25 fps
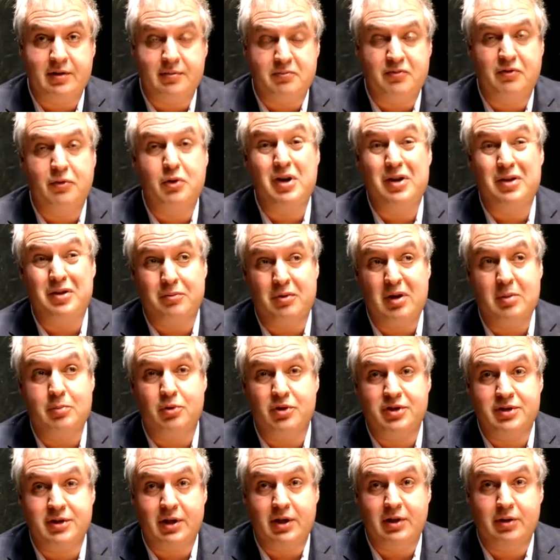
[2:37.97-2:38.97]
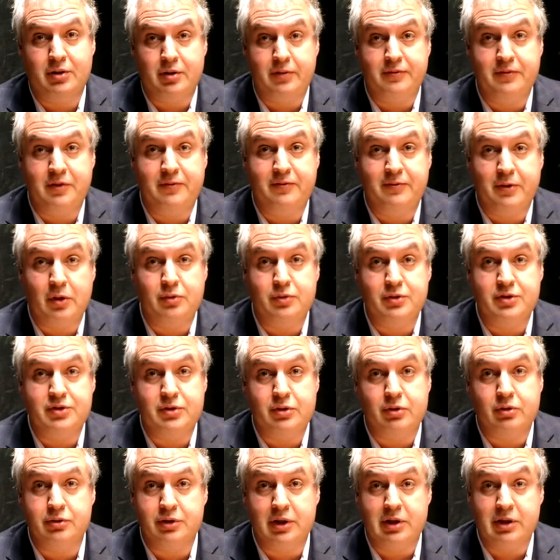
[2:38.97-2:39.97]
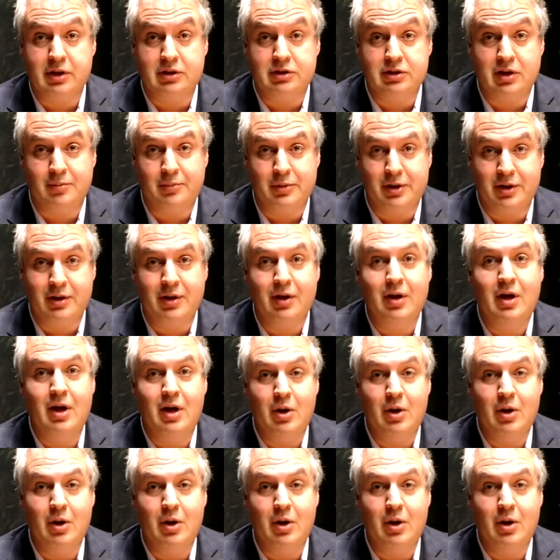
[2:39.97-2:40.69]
43% of the phones sold in Colombia